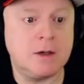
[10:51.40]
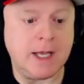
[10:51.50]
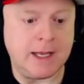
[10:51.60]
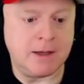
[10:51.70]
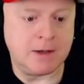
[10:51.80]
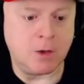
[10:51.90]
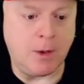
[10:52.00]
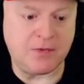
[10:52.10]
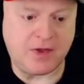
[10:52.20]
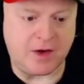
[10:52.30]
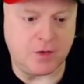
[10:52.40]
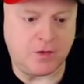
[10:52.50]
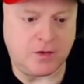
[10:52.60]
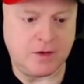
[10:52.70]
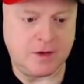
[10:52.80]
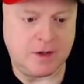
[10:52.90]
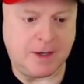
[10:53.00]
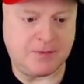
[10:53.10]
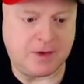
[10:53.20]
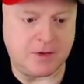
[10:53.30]
Okay, go upstairs.
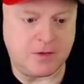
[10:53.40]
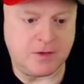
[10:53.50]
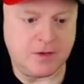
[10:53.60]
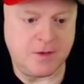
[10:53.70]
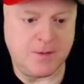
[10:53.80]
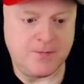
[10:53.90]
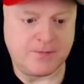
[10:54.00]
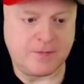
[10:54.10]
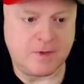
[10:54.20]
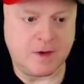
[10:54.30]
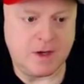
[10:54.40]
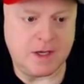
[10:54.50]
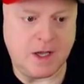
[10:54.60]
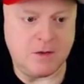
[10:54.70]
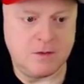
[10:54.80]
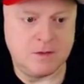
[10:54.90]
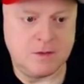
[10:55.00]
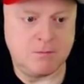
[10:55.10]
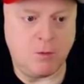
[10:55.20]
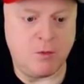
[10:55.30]
Upstairs. There you go.
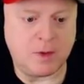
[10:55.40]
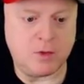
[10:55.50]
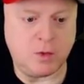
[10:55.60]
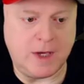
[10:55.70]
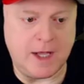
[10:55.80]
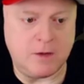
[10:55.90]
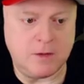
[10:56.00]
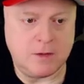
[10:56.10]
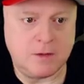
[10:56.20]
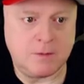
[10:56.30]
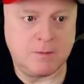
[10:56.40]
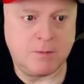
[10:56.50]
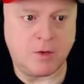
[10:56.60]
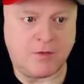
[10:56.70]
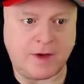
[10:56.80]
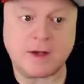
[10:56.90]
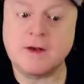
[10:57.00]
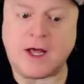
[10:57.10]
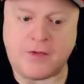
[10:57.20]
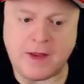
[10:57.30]
Movement cooldown. Perfect.
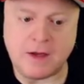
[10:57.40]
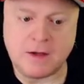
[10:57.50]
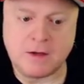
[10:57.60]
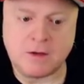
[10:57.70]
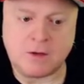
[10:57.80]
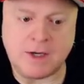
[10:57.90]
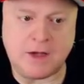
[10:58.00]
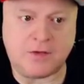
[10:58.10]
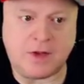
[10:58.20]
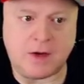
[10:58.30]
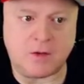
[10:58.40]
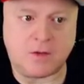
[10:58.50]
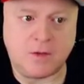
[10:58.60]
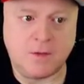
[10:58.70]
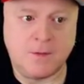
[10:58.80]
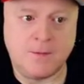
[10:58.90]
Nothing. Go downstairs.